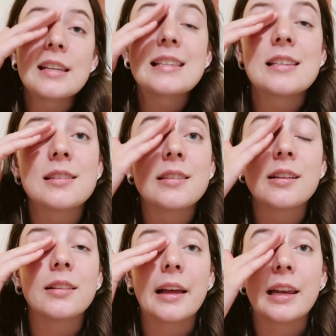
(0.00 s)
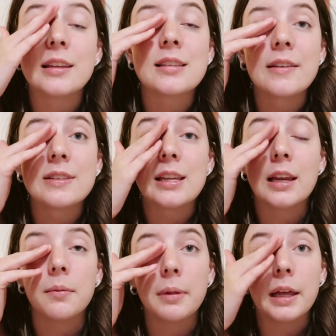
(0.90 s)
this is the latest I've
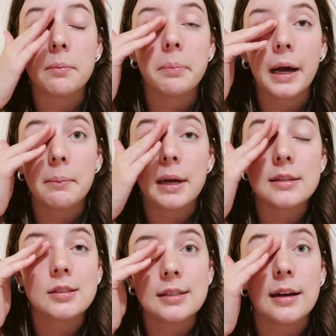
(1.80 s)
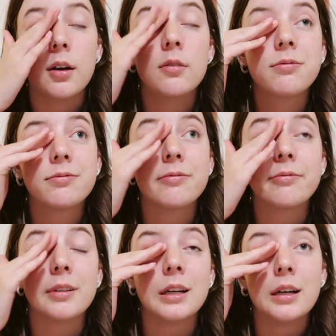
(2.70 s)
stayed up like by myself
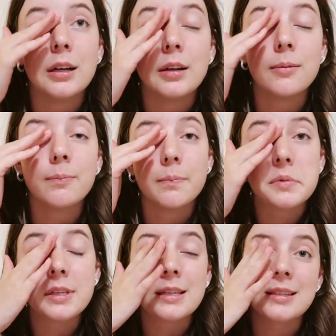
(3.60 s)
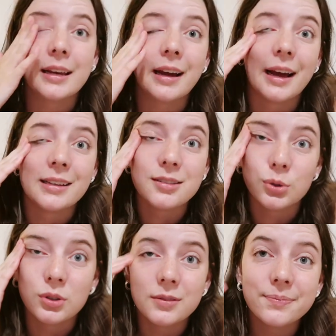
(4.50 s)
since like high
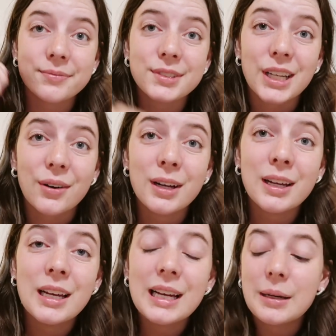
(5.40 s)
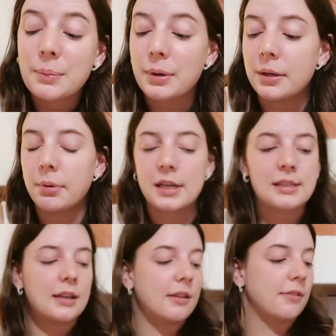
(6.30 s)
school, so pretty
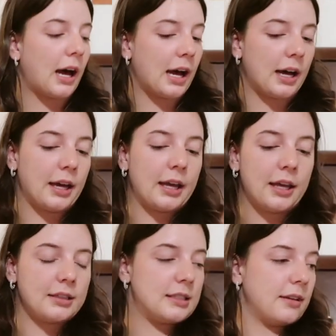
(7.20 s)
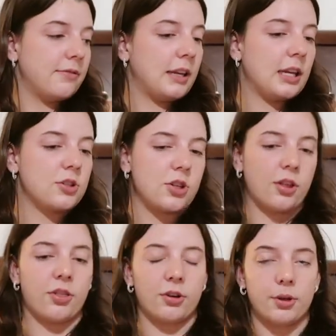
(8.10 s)
impressive. I did finish
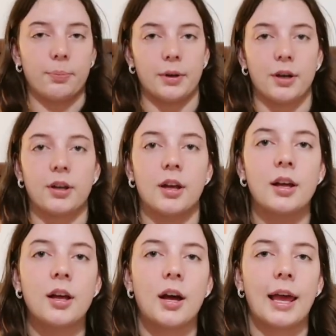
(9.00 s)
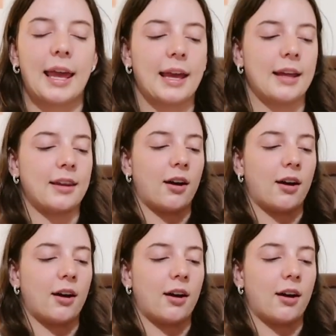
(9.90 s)
the third book, and